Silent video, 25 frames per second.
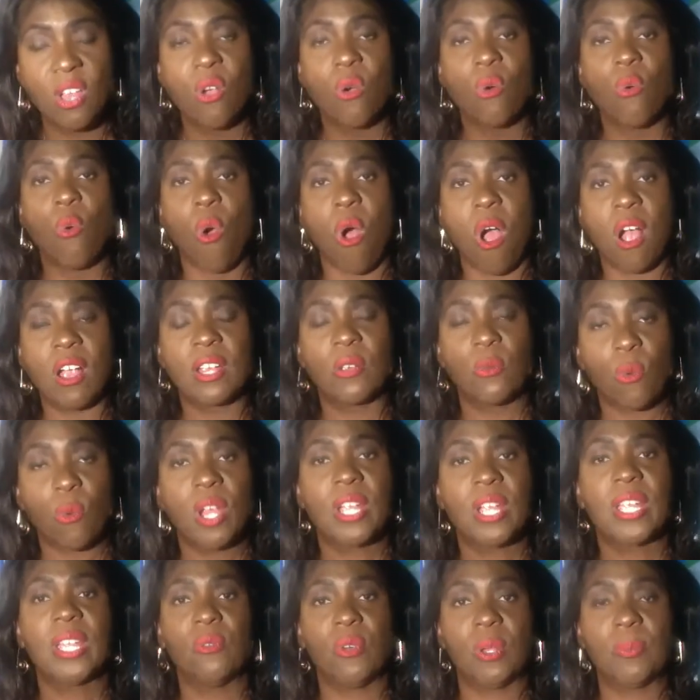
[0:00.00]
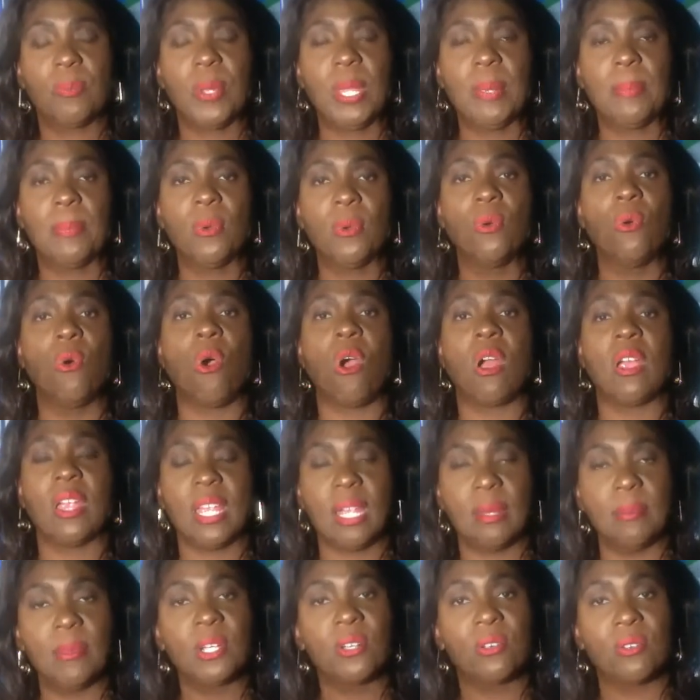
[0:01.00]
working with people who are
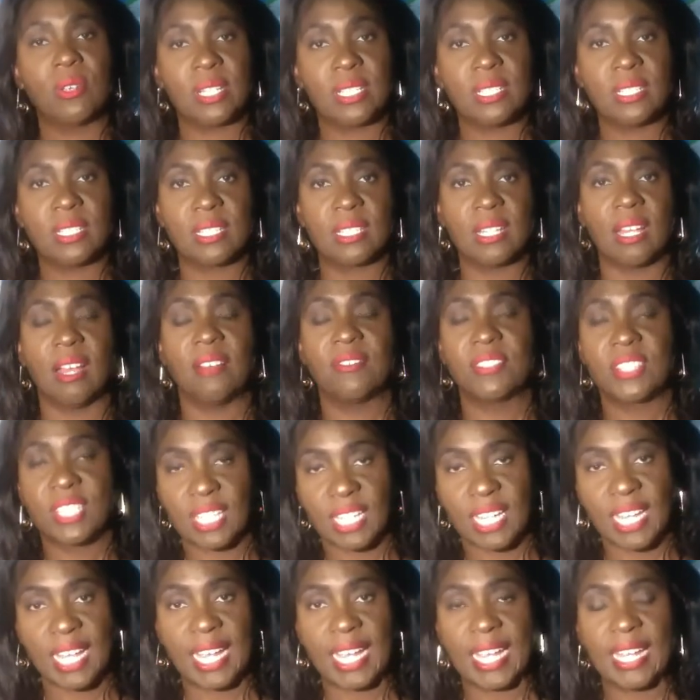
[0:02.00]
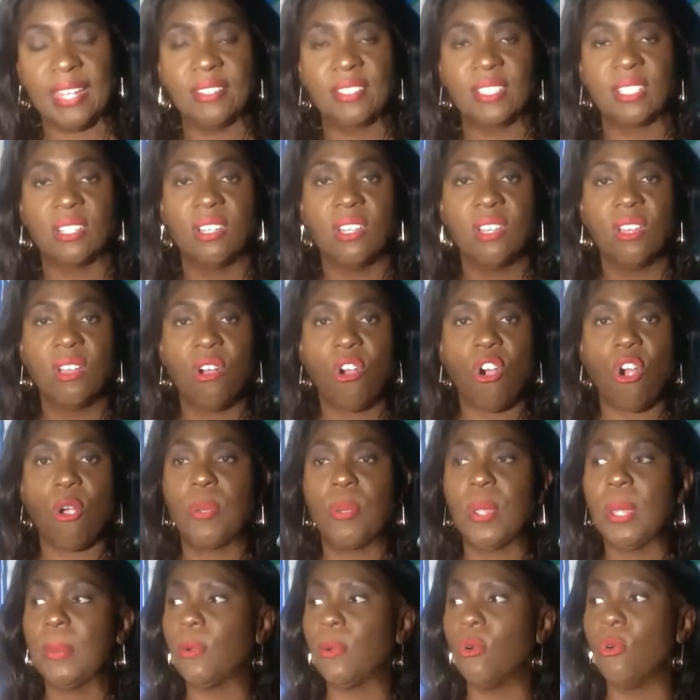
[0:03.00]
immigrants of slaves, or
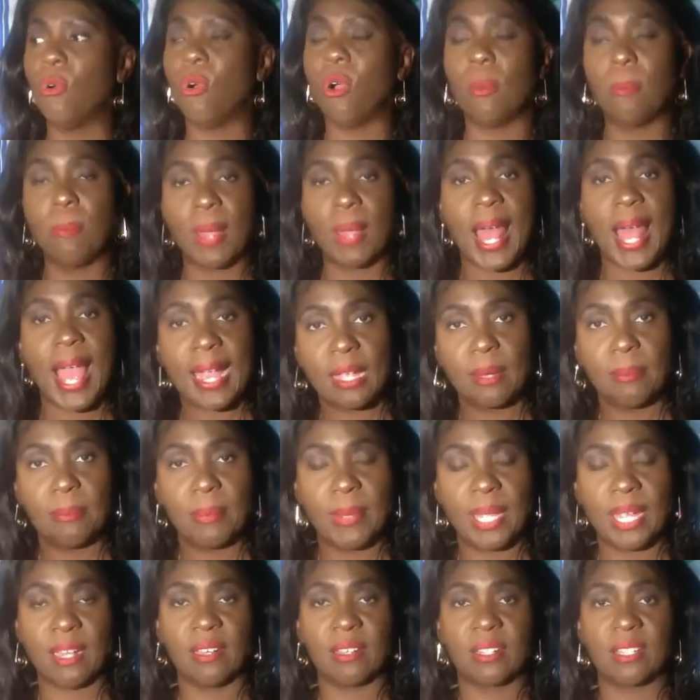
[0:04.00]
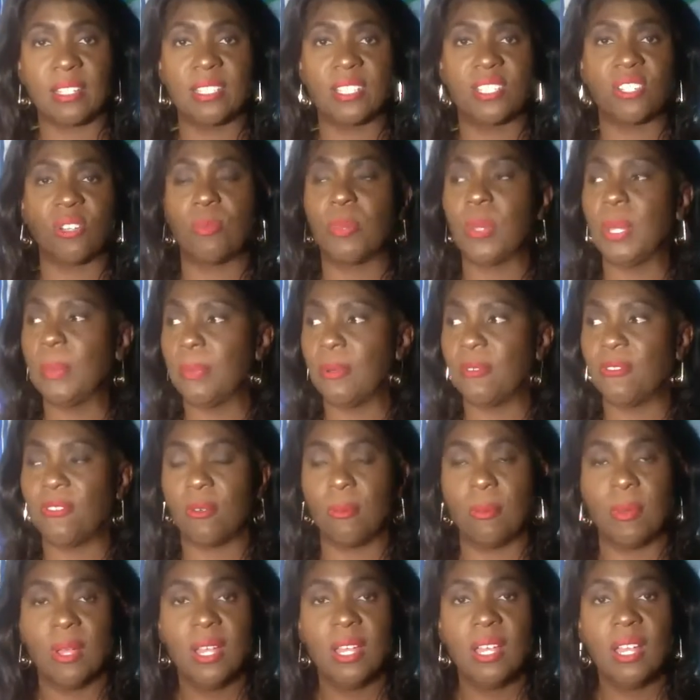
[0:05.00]
people who are Black Americans, or people
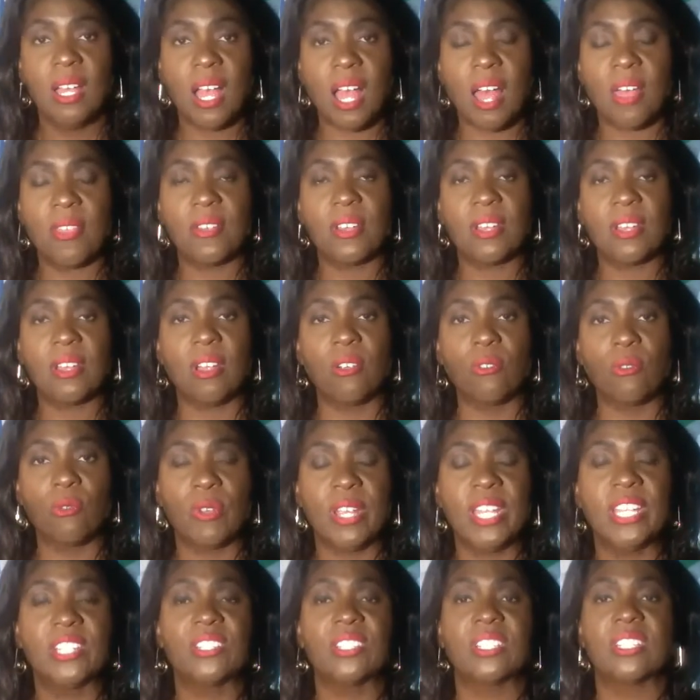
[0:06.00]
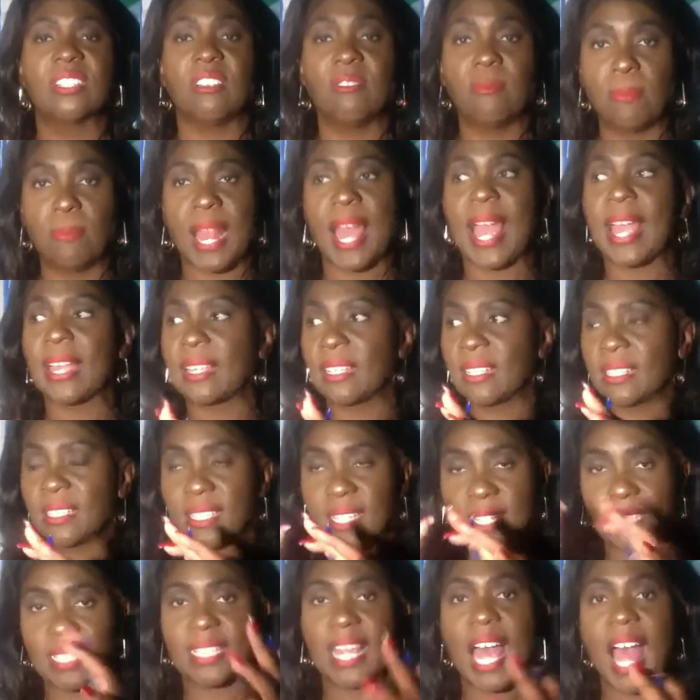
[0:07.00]
from other regions of Black
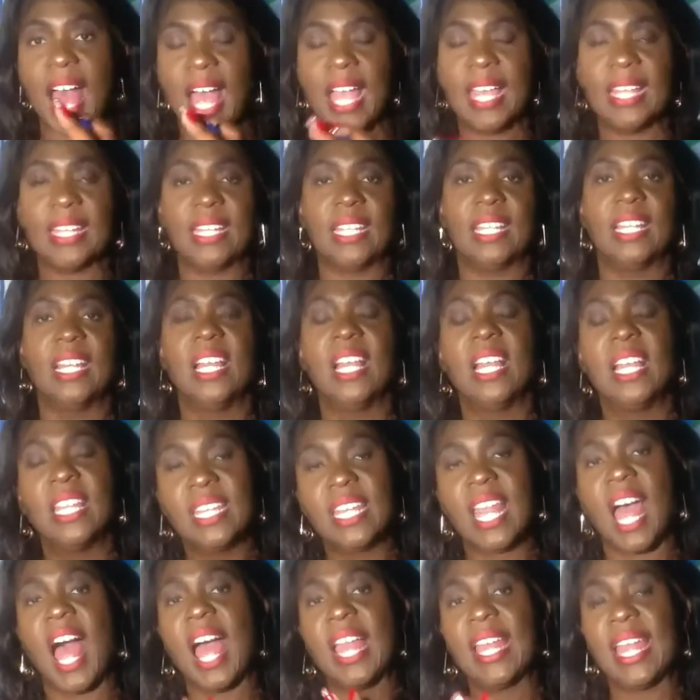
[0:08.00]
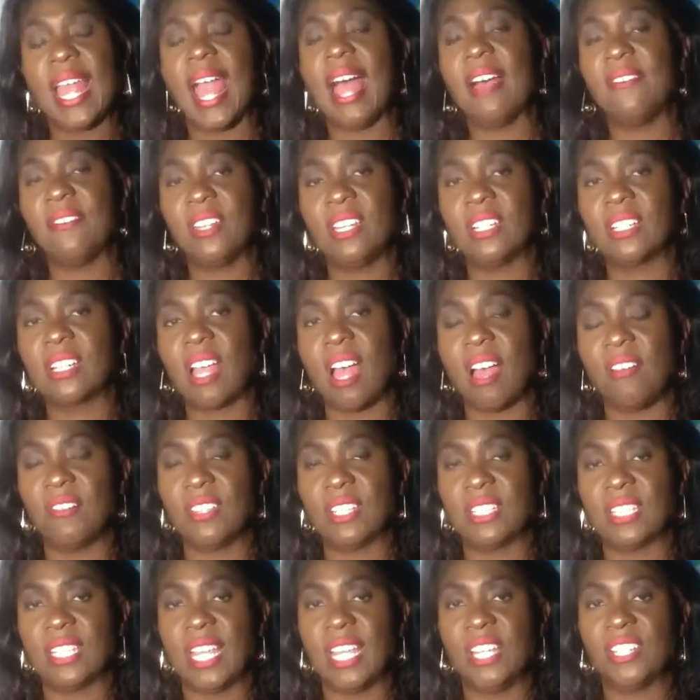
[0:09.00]
society, not having a
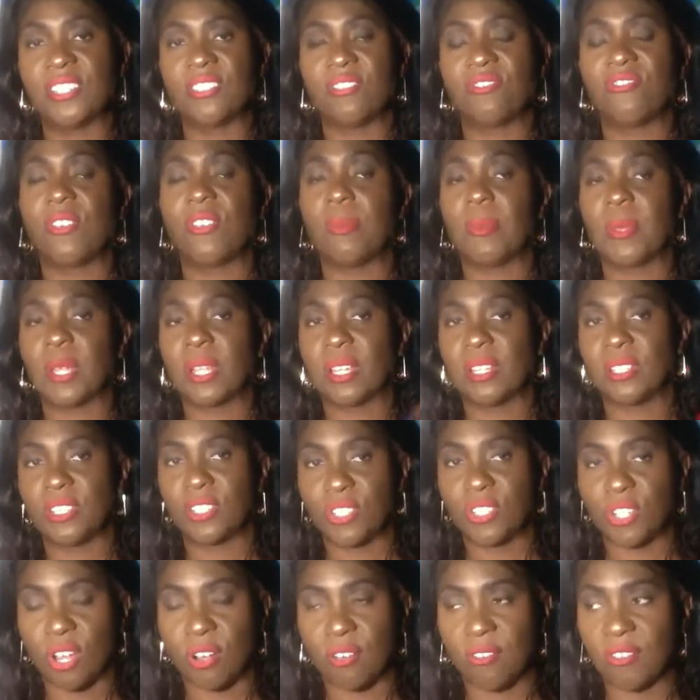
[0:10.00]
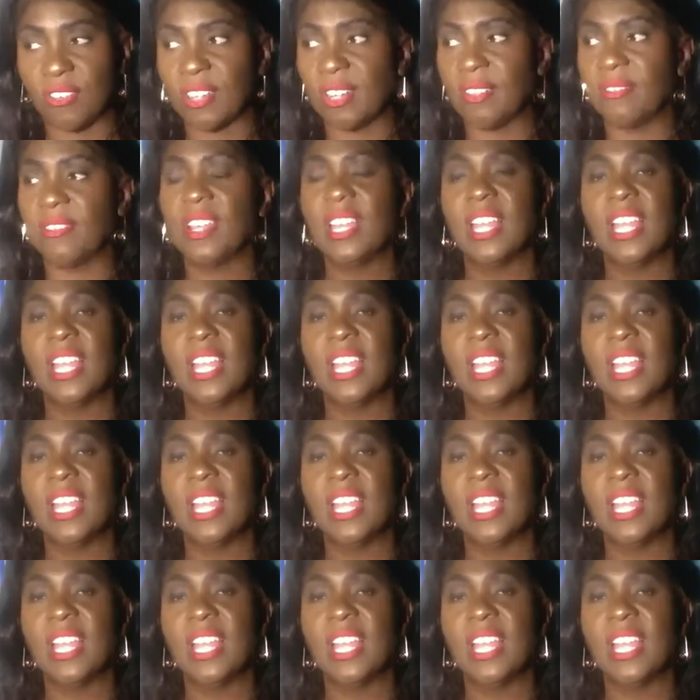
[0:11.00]
conversation from the conservative